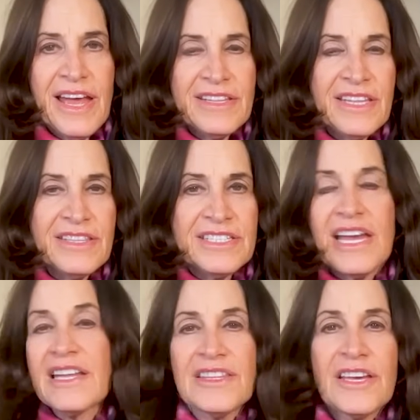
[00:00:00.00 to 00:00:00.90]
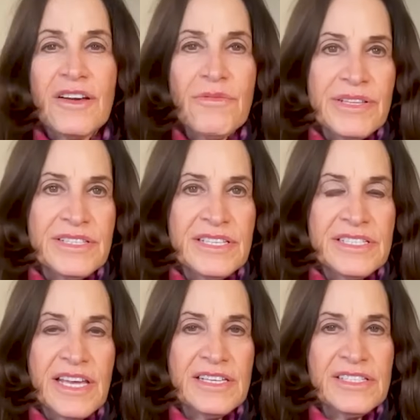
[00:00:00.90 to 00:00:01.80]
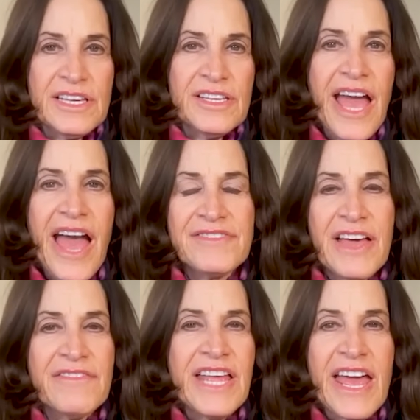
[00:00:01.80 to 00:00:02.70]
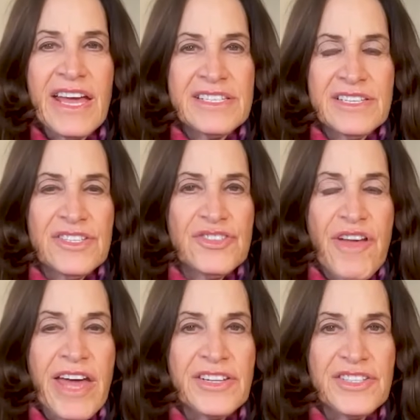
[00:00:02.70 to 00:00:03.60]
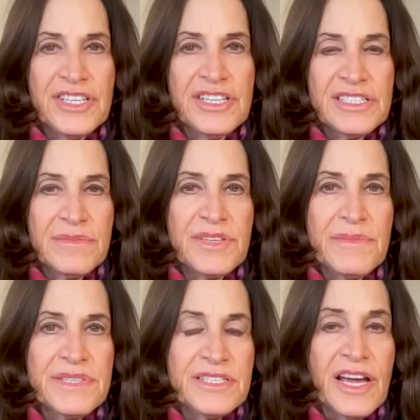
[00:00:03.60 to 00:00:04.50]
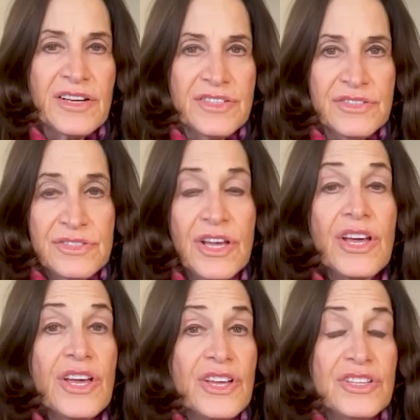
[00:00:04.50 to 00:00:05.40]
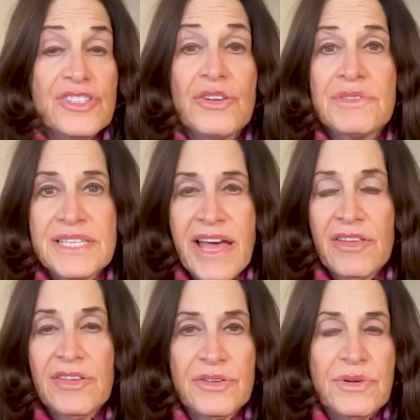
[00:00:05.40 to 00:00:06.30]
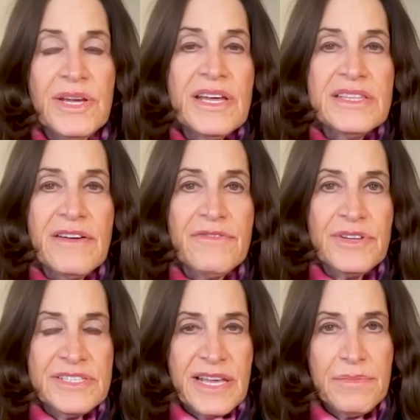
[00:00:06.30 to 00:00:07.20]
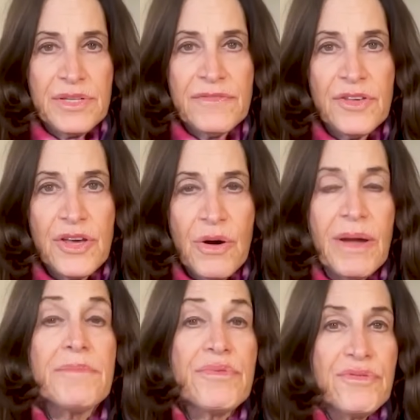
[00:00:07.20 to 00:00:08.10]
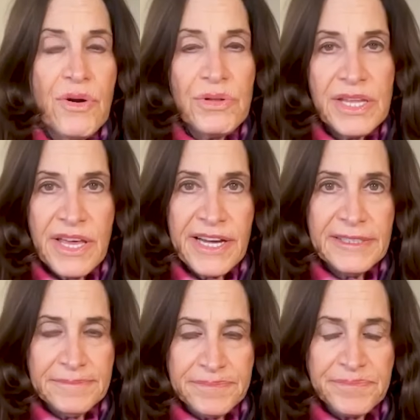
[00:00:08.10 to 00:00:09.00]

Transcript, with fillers: And then the second thing I wanted to say is that you have to have an exit strategy because sometimes the doctors don't tell you that, for example, if you go on Prolia,